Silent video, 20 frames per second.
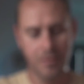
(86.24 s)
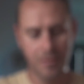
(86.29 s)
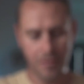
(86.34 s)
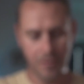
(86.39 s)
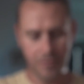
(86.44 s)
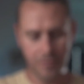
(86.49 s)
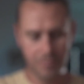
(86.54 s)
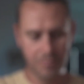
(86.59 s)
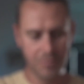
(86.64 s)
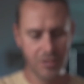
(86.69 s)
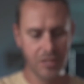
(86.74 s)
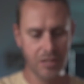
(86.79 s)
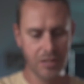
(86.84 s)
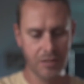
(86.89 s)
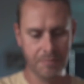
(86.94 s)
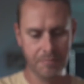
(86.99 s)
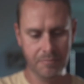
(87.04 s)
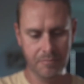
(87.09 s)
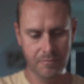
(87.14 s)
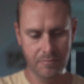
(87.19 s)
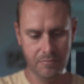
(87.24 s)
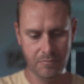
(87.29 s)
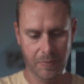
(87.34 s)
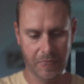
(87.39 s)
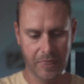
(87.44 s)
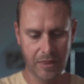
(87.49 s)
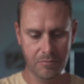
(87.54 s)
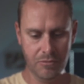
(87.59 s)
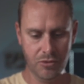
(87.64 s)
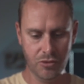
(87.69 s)
that can be
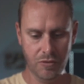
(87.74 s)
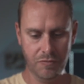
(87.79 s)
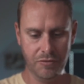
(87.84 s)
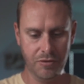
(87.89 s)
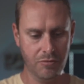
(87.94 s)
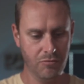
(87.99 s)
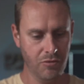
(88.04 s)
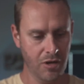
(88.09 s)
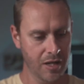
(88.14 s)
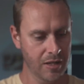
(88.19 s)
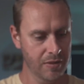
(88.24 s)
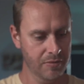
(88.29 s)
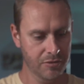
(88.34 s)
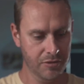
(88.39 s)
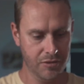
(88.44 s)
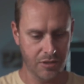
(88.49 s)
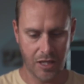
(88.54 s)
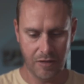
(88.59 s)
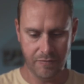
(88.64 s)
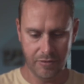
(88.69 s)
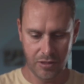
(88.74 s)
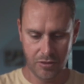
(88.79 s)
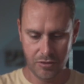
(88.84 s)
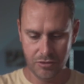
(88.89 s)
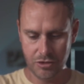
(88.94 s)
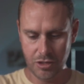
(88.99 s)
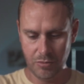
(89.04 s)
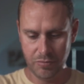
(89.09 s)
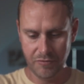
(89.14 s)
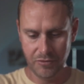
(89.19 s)
moved around to have it on
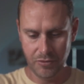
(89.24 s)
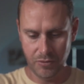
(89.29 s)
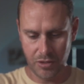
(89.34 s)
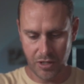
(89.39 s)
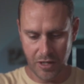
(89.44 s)
top of your